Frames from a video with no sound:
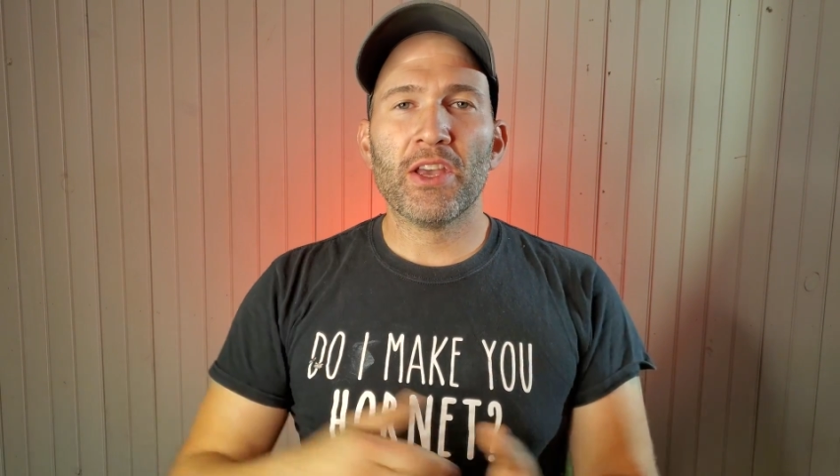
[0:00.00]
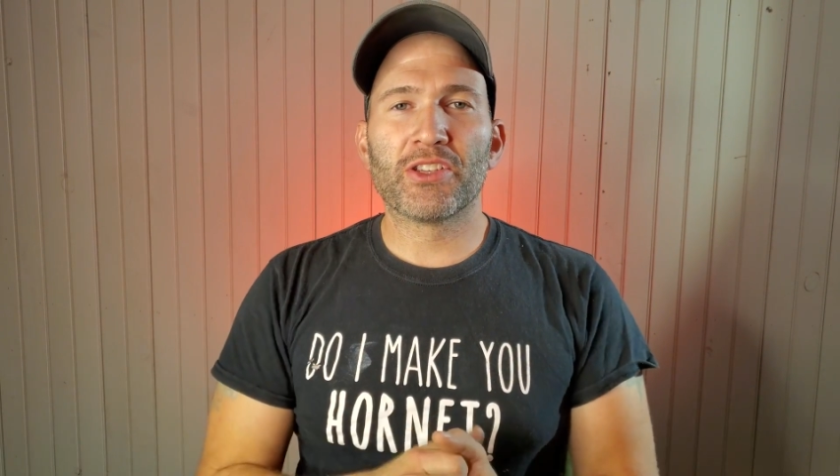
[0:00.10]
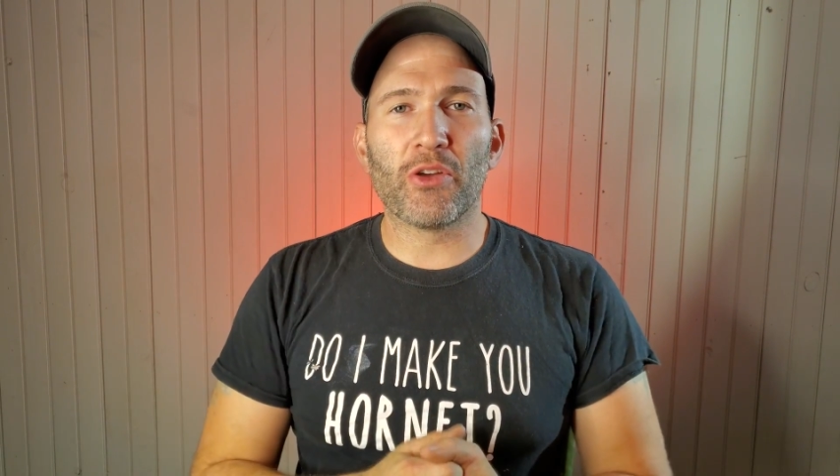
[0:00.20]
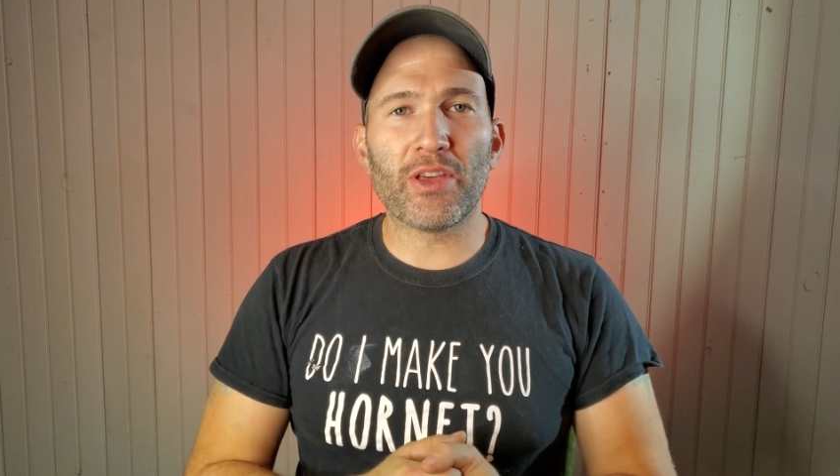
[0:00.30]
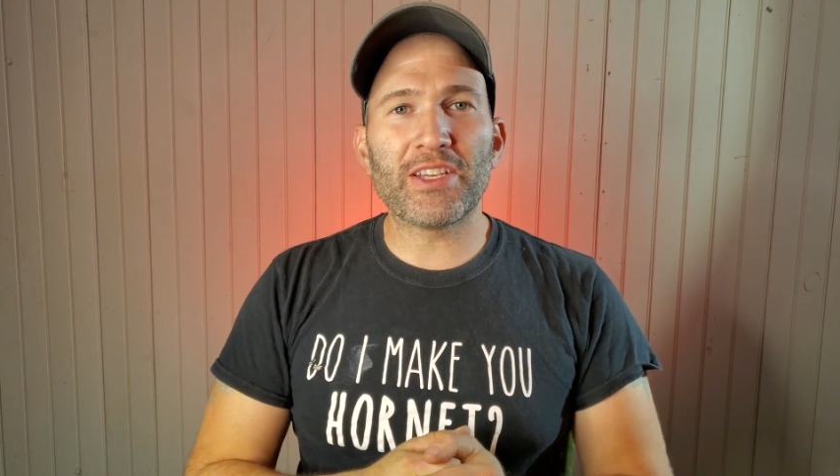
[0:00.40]

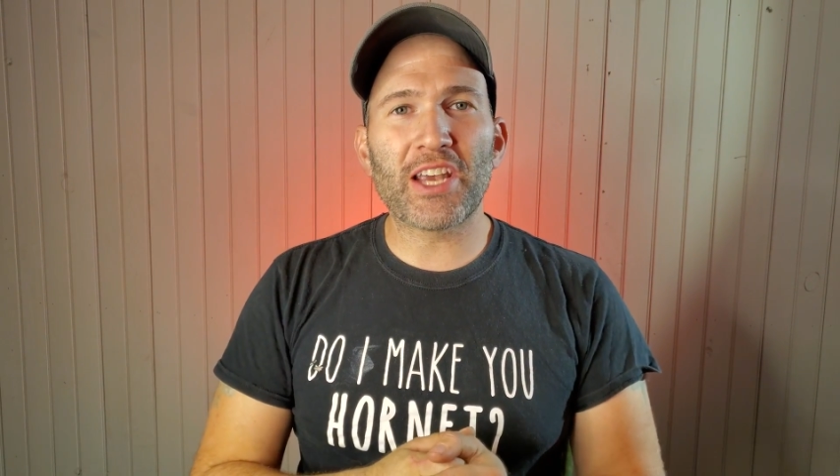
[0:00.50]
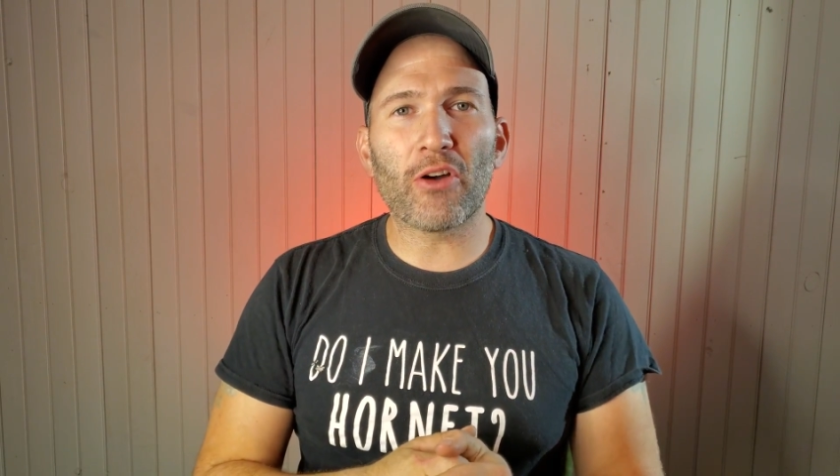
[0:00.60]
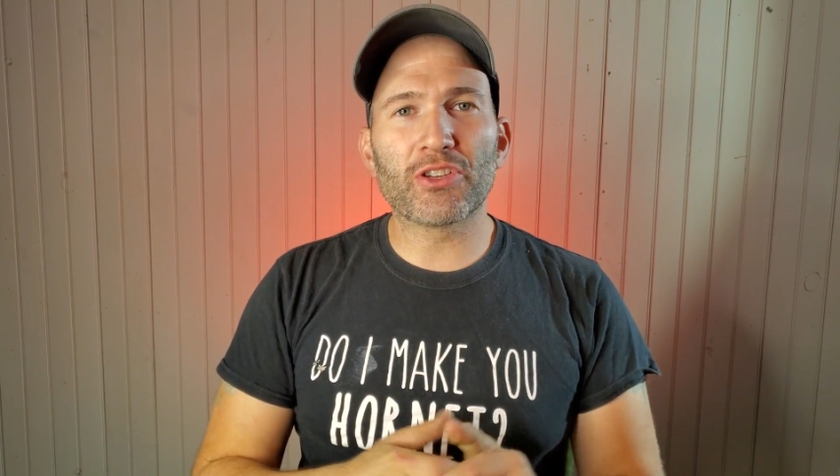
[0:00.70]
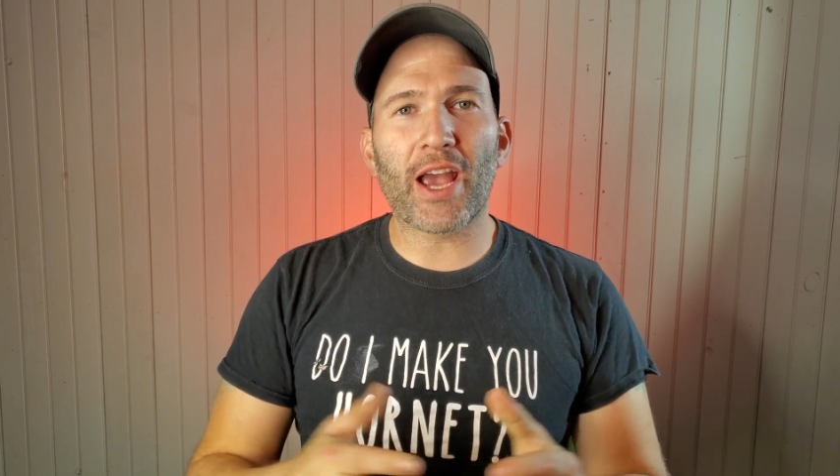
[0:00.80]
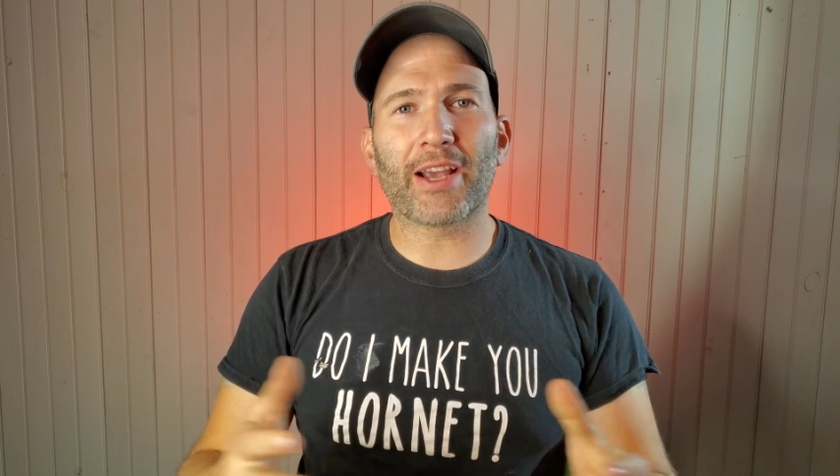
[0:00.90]
So these
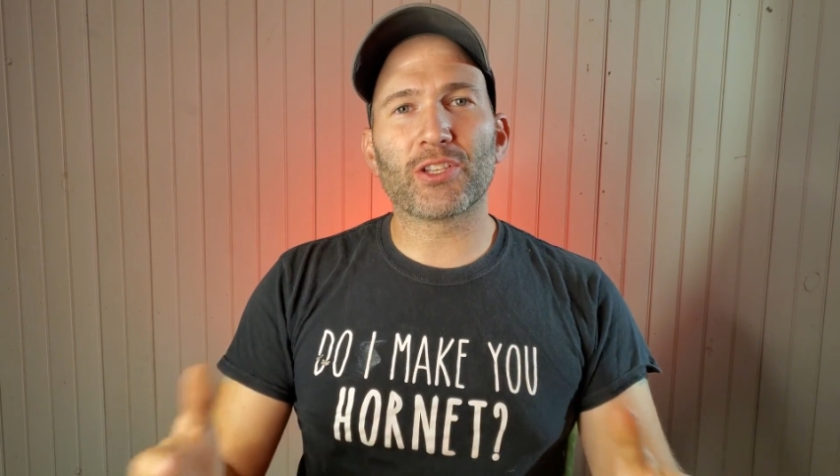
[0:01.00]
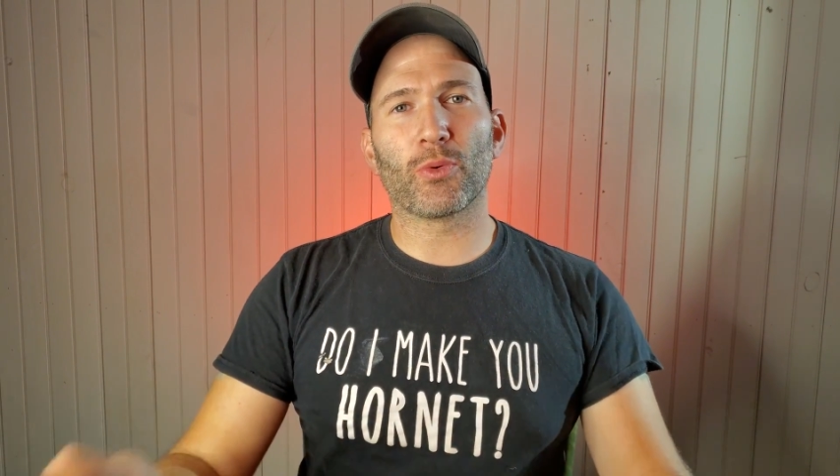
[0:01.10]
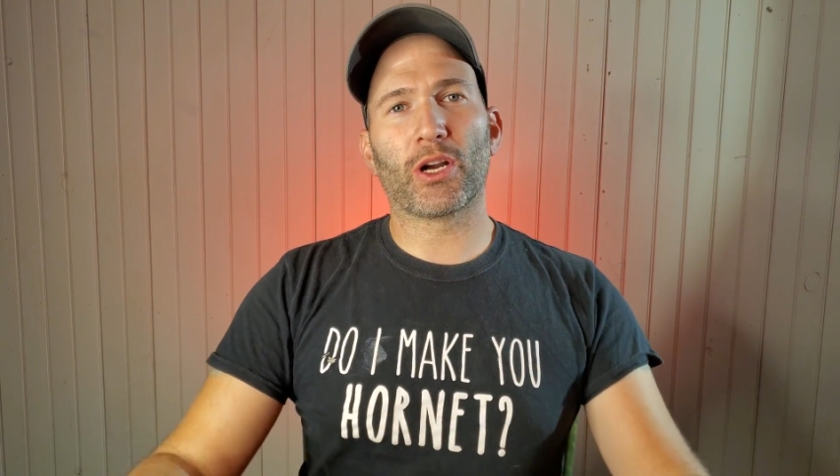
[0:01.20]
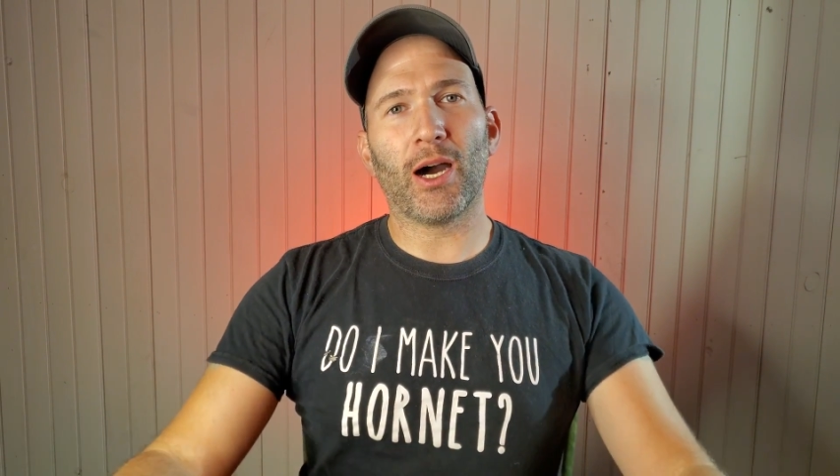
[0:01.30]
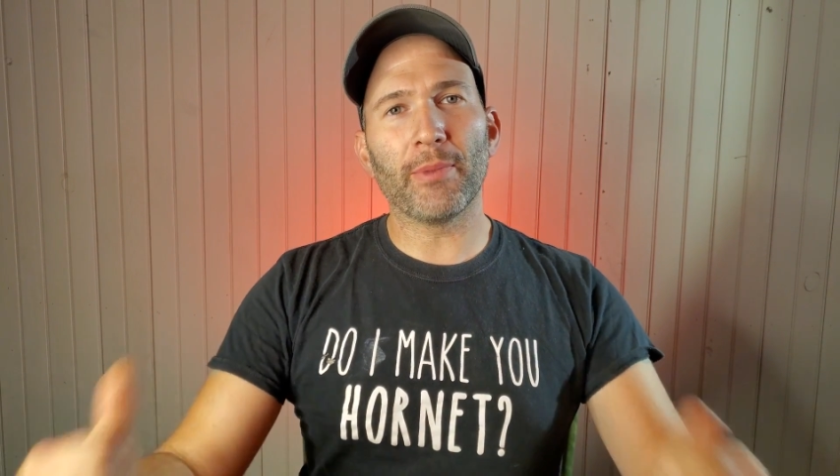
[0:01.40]
yellow jackets
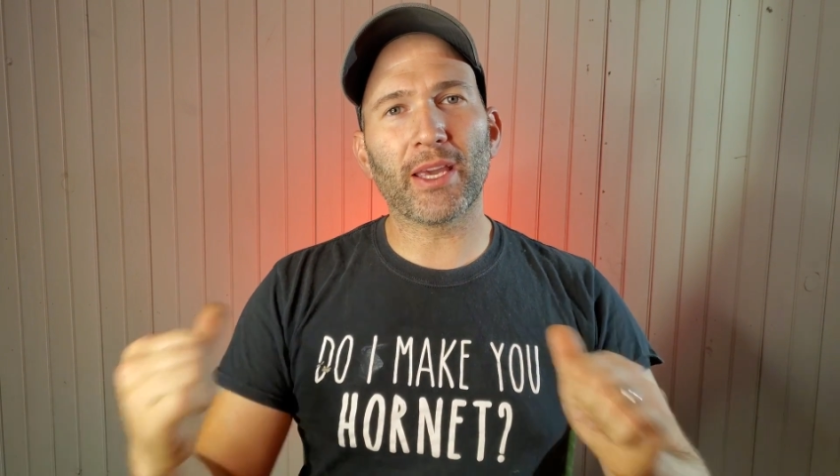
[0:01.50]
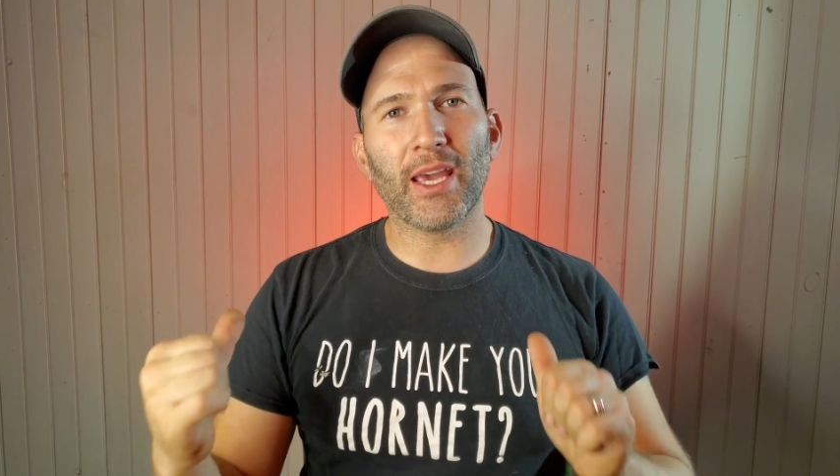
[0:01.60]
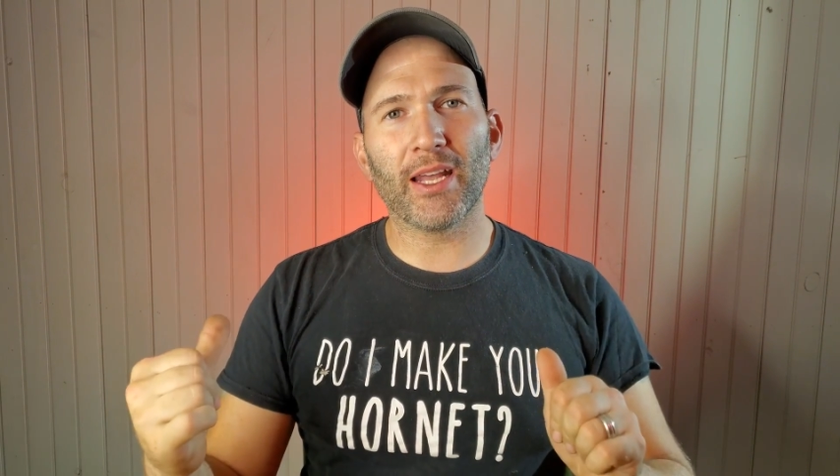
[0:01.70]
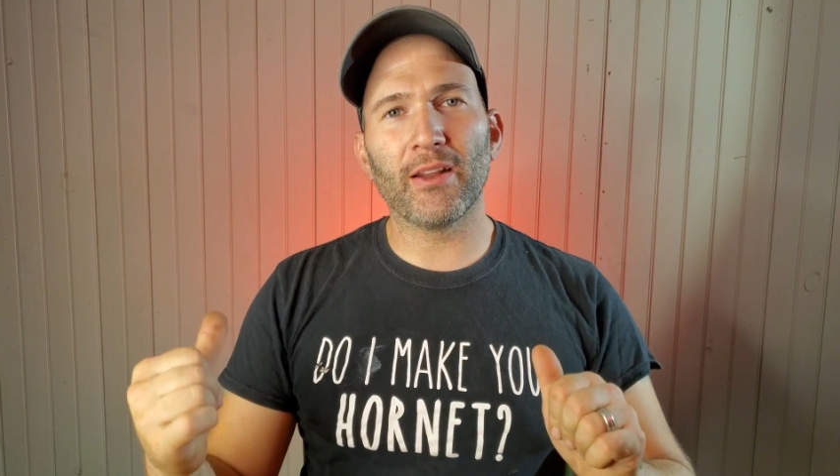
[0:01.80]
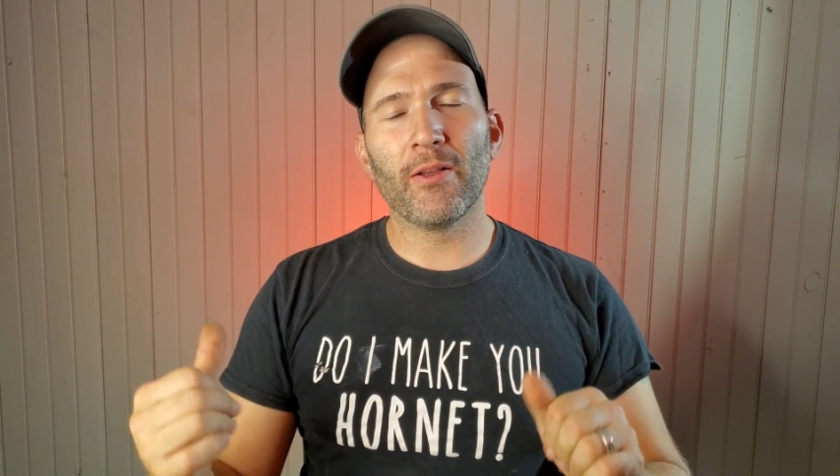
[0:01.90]
were coming
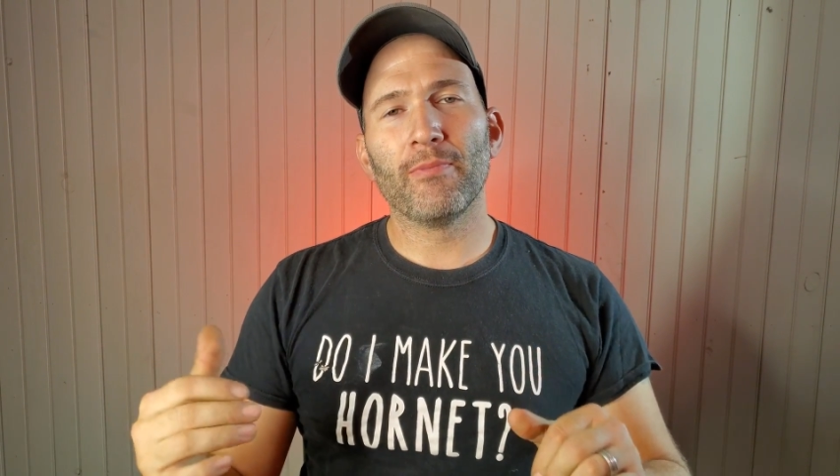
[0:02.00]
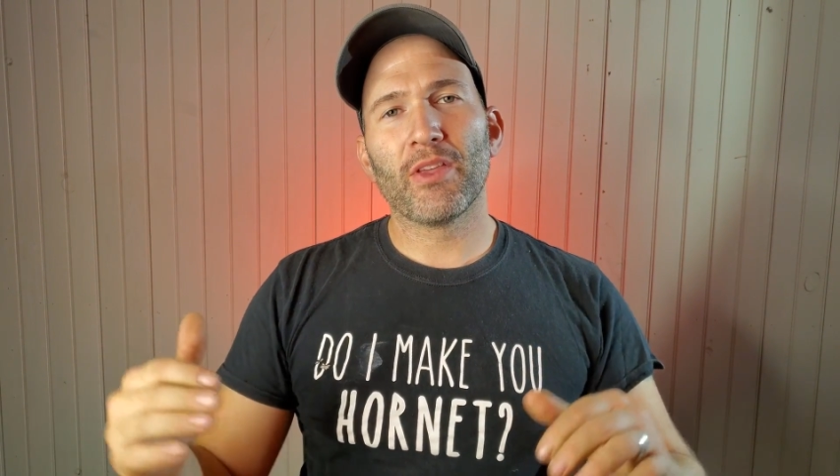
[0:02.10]
in,